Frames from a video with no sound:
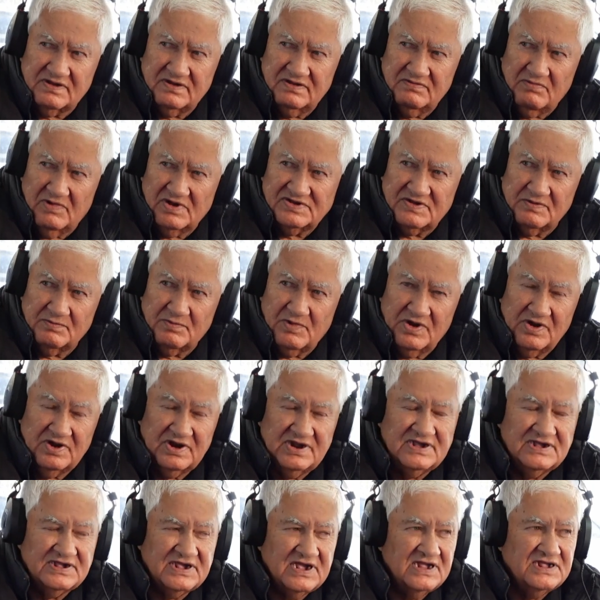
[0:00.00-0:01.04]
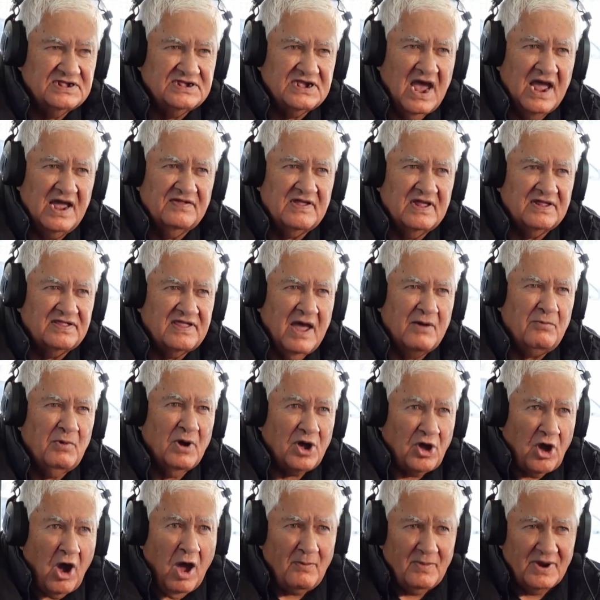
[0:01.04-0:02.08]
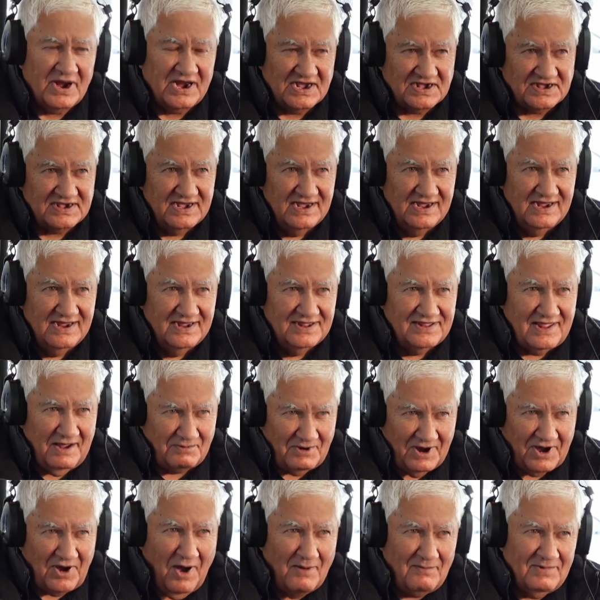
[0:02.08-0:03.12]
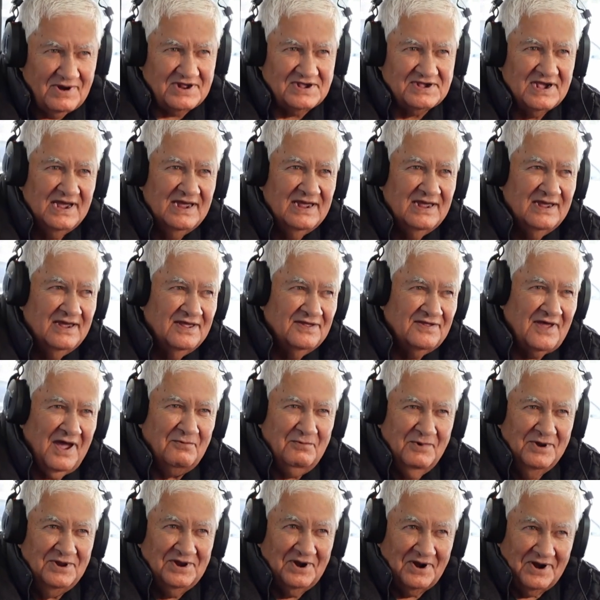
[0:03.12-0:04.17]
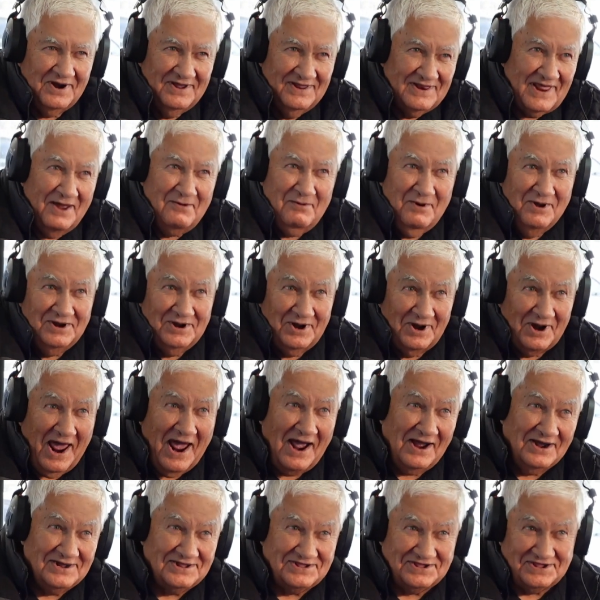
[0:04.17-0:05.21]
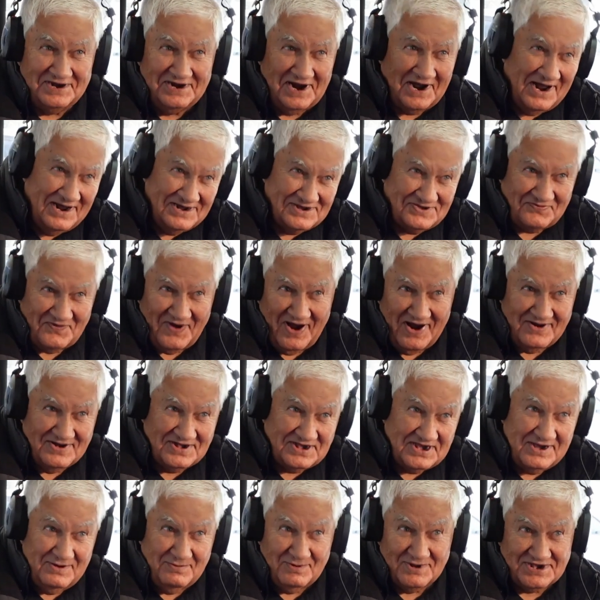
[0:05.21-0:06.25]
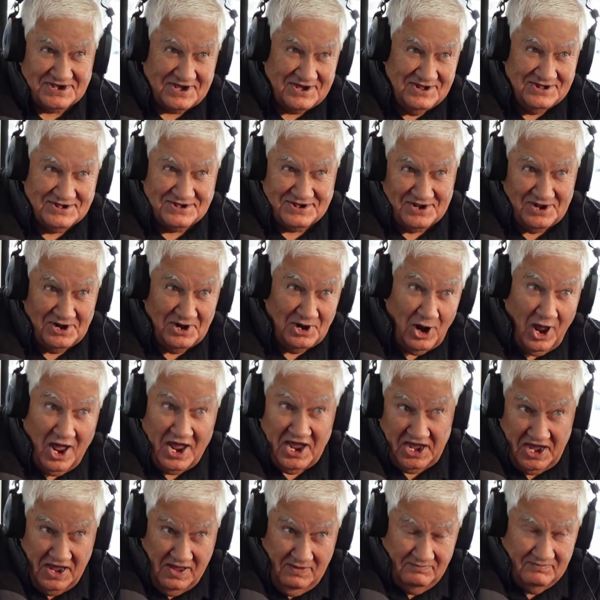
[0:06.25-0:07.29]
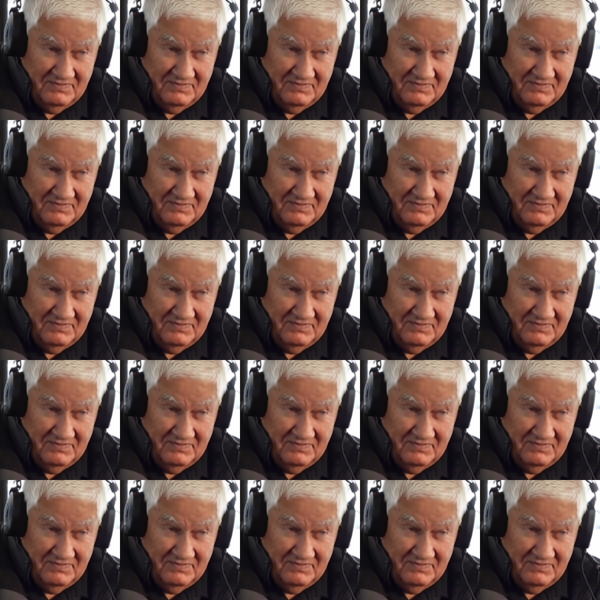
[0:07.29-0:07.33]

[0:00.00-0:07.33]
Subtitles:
word he said, saying that they were communists. They were communists. They weren't a rangatira as far as he was concerned, like him,